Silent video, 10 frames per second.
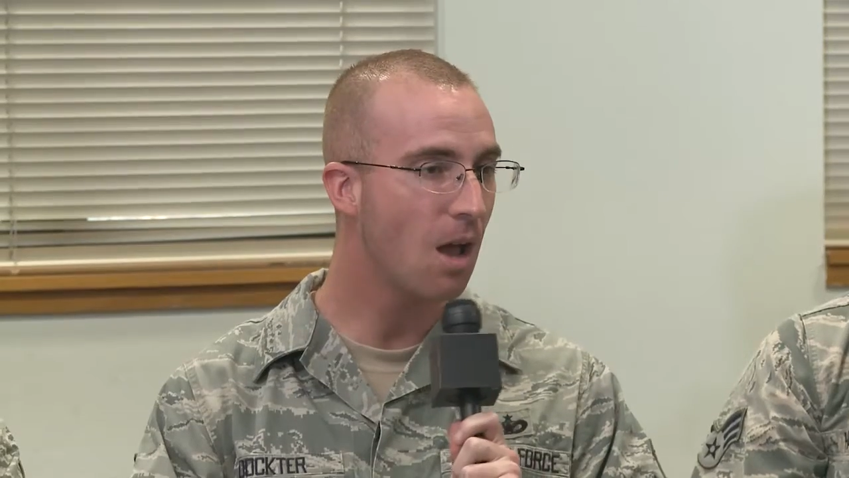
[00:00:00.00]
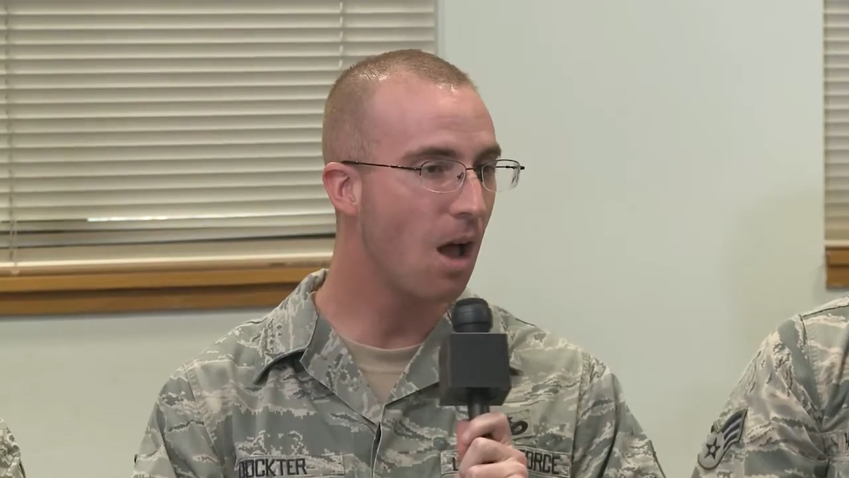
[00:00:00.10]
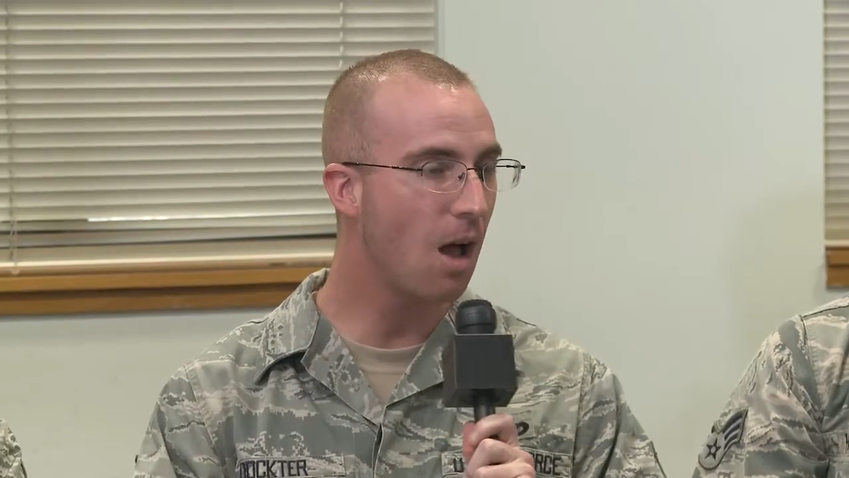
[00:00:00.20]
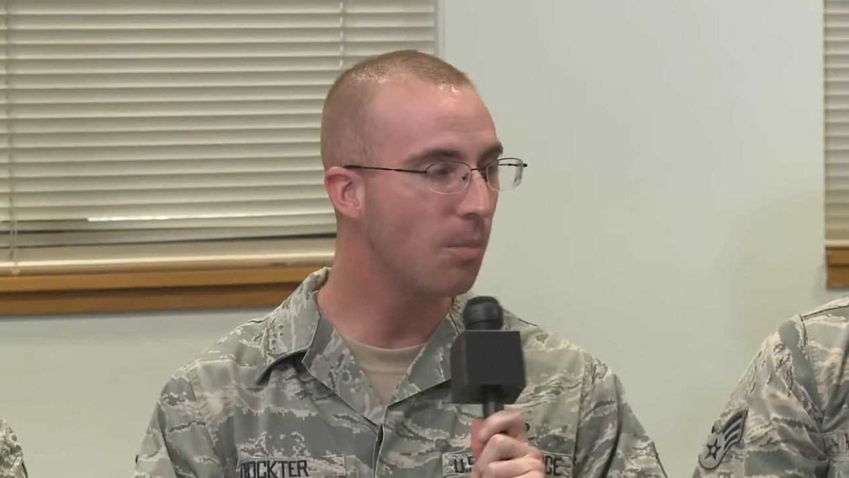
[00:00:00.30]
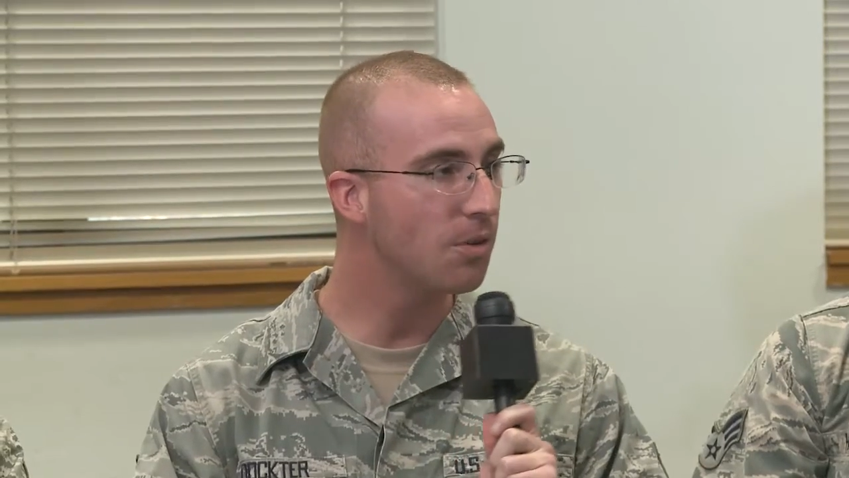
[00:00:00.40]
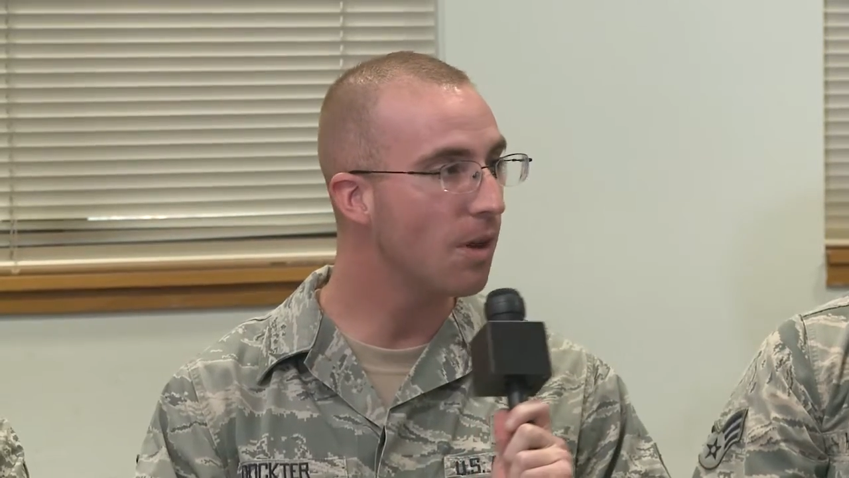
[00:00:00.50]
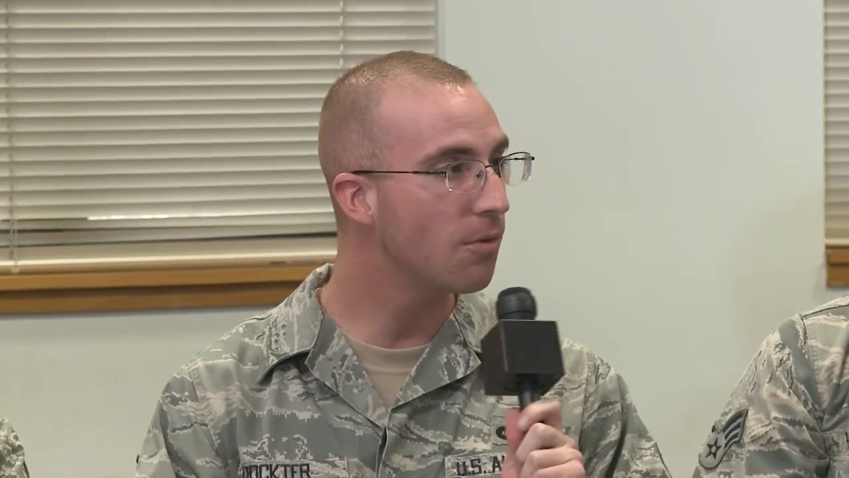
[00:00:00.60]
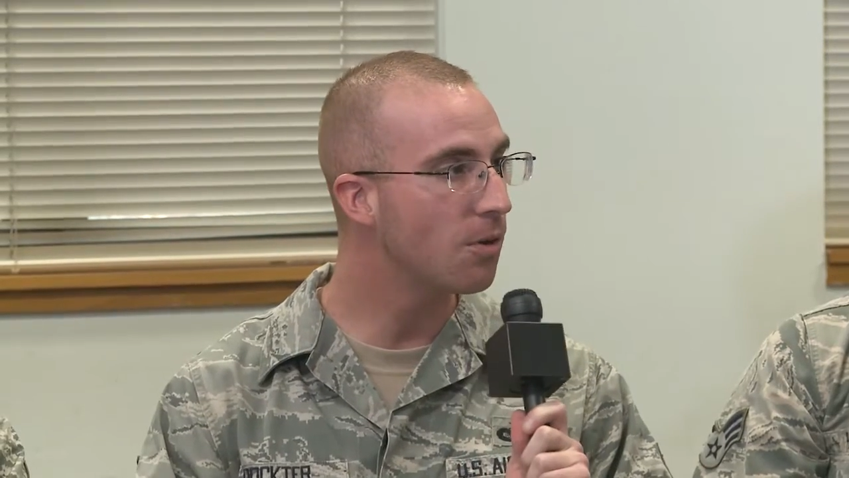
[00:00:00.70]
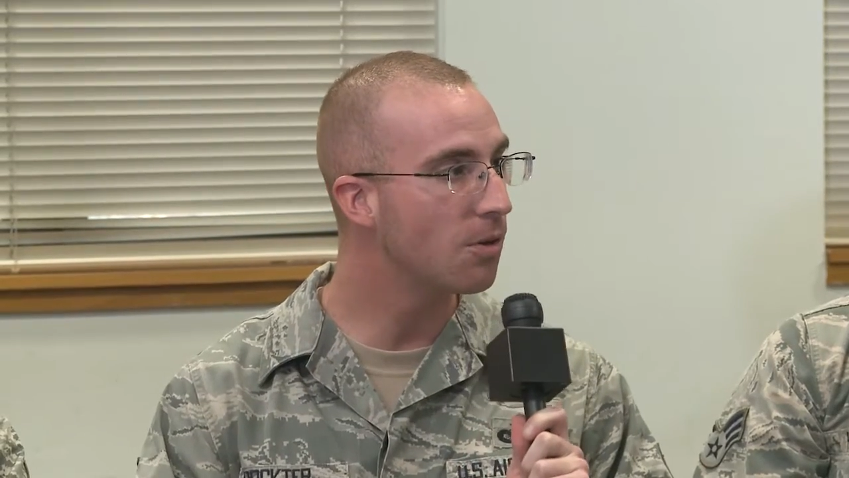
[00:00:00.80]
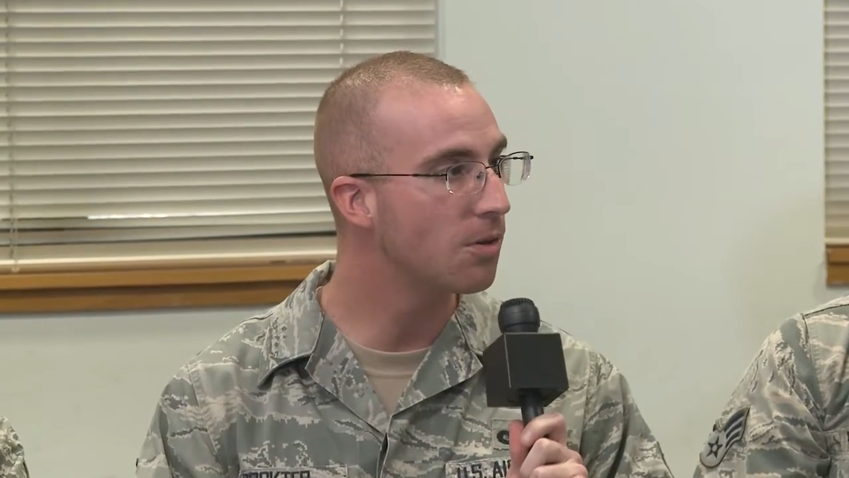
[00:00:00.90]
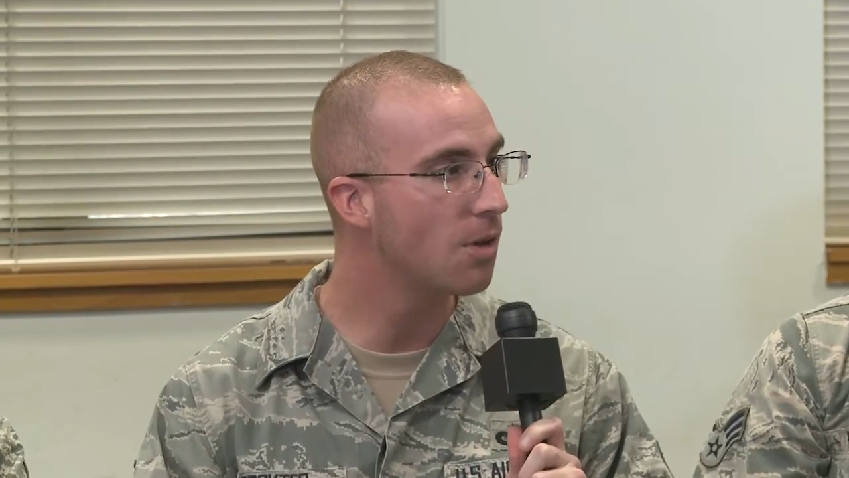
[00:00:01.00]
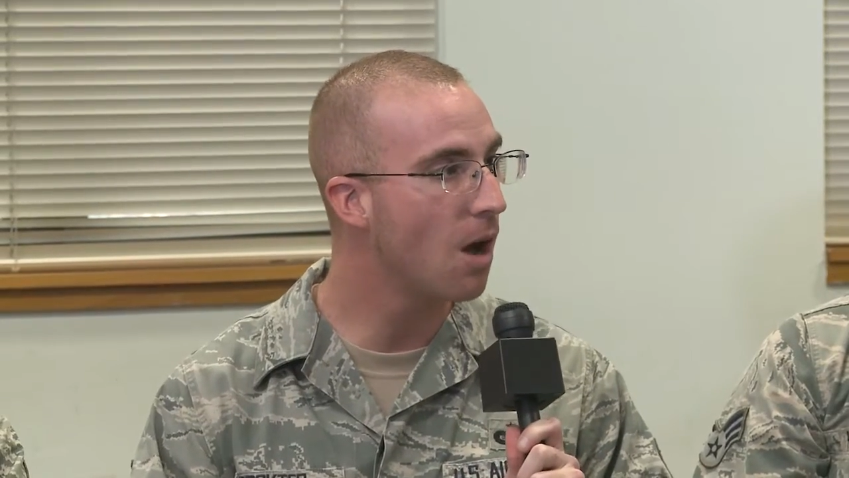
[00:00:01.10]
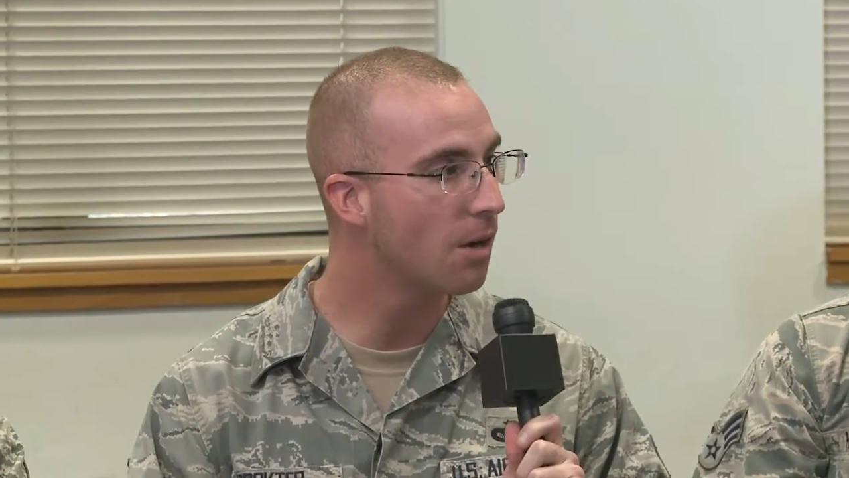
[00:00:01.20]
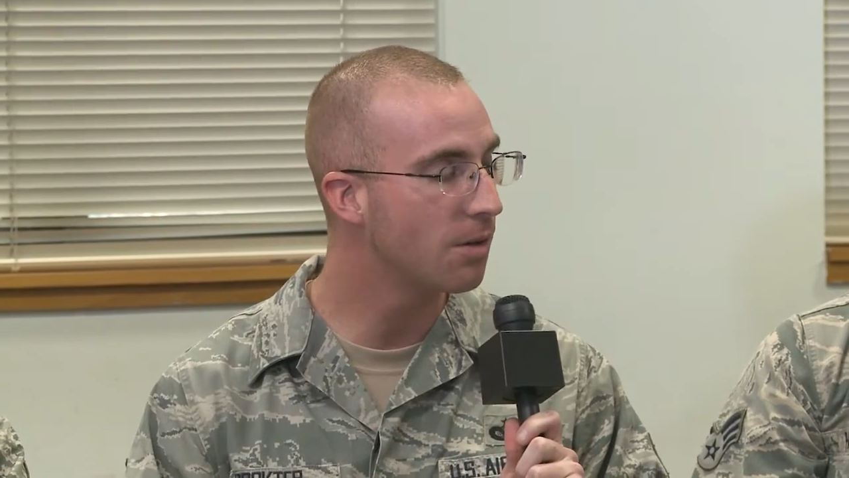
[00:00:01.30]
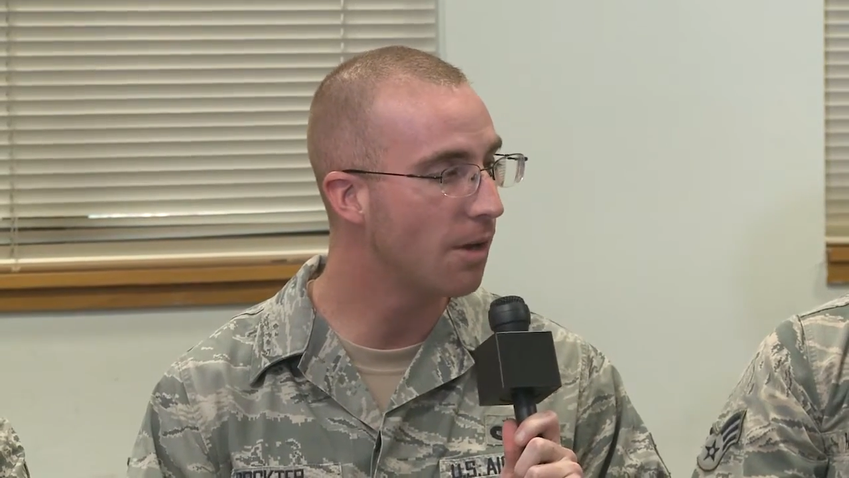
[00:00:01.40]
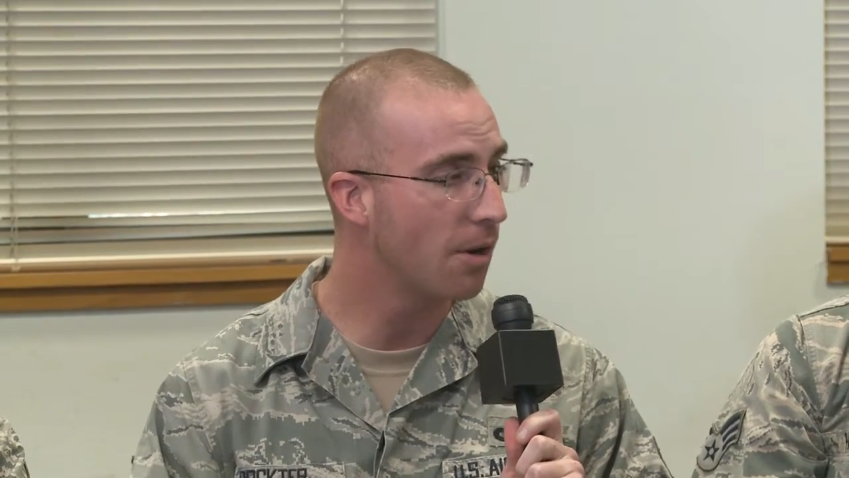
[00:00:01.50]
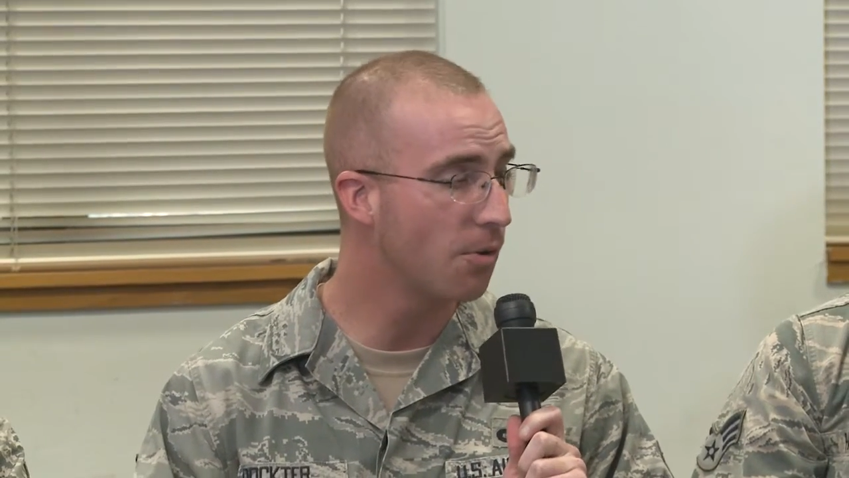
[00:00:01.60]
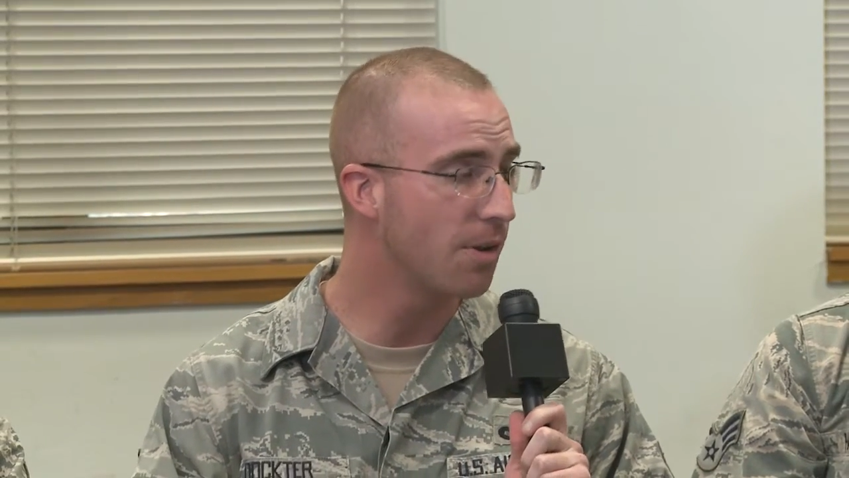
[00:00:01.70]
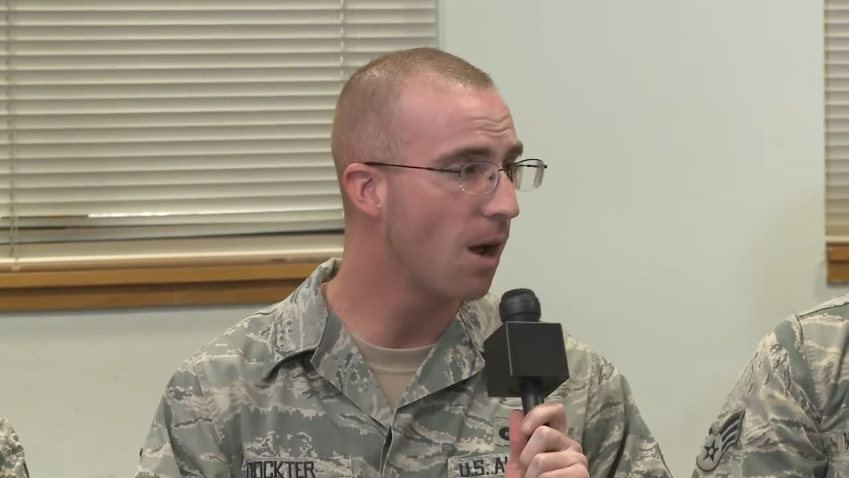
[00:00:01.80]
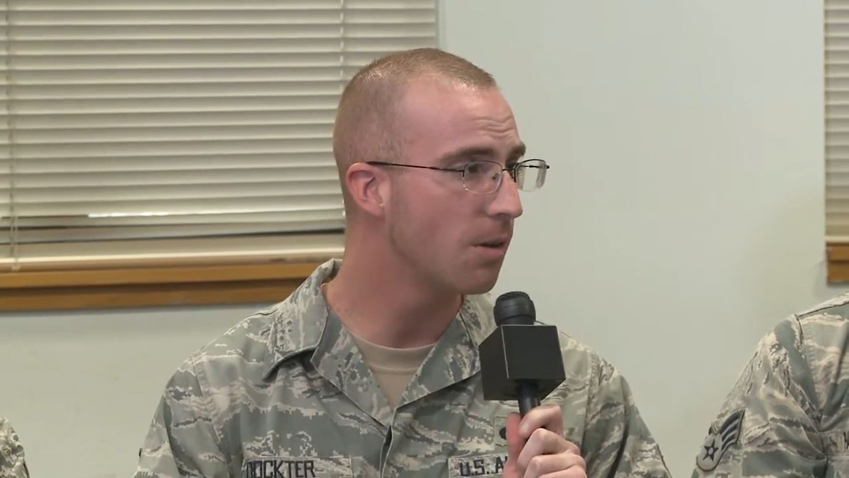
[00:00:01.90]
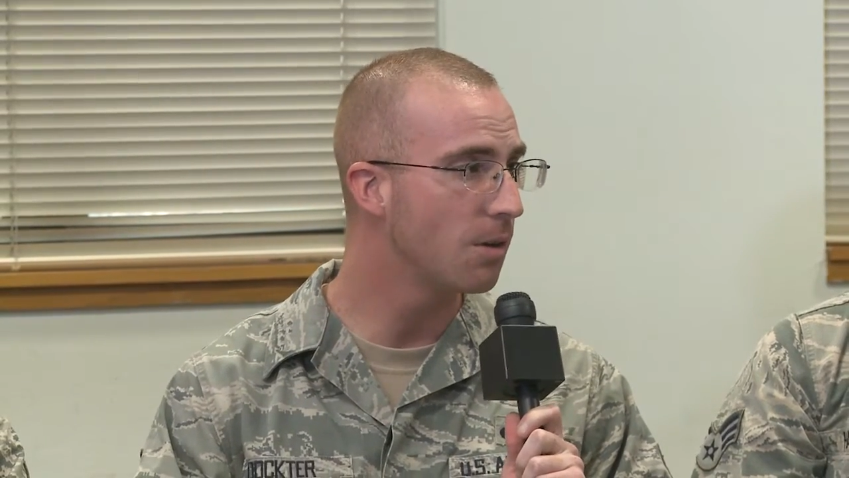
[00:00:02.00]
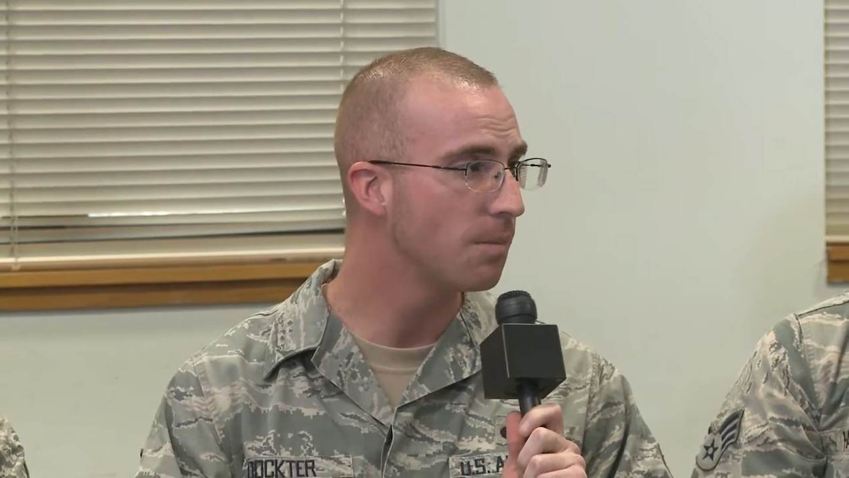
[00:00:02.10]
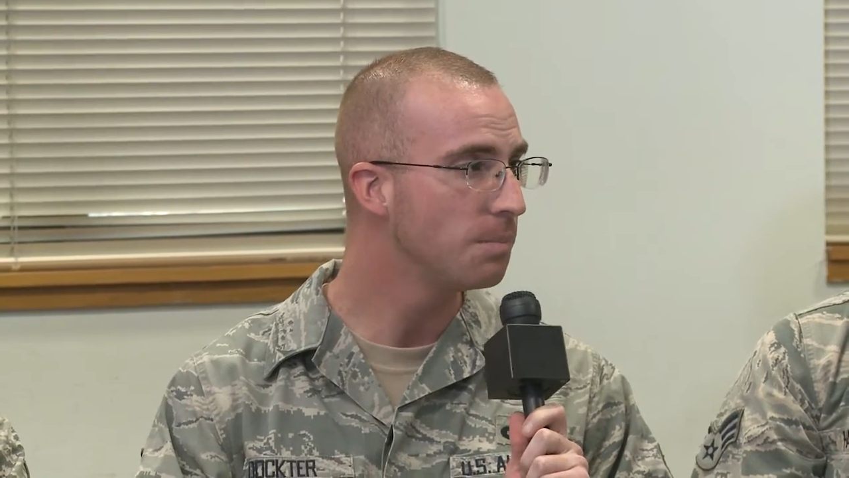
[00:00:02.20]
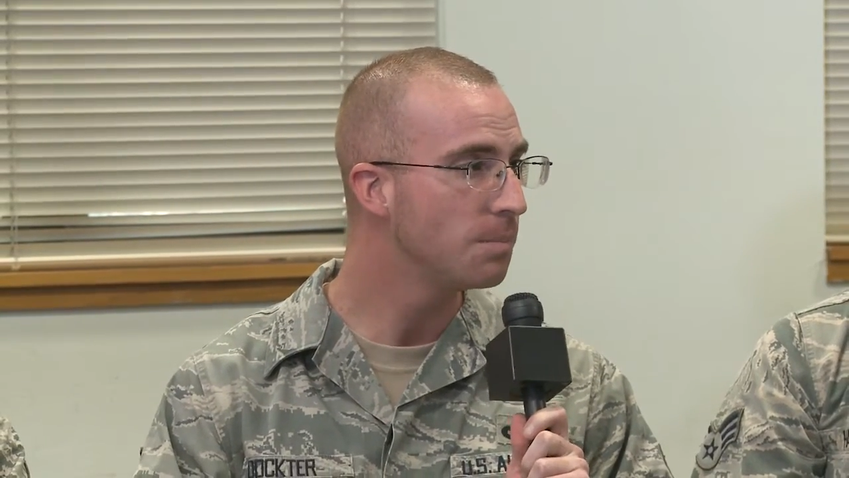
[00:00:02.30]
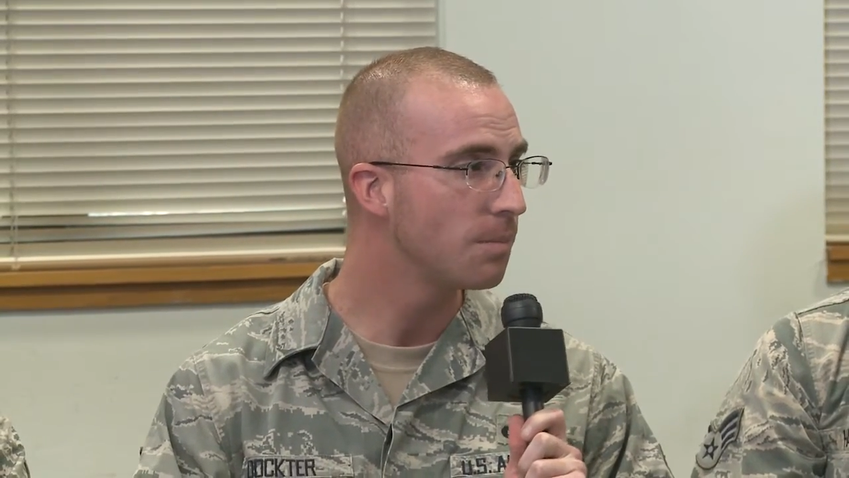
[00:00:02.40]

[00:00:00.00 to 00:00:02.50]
I'm Staff Sergeant Daniel Doctor,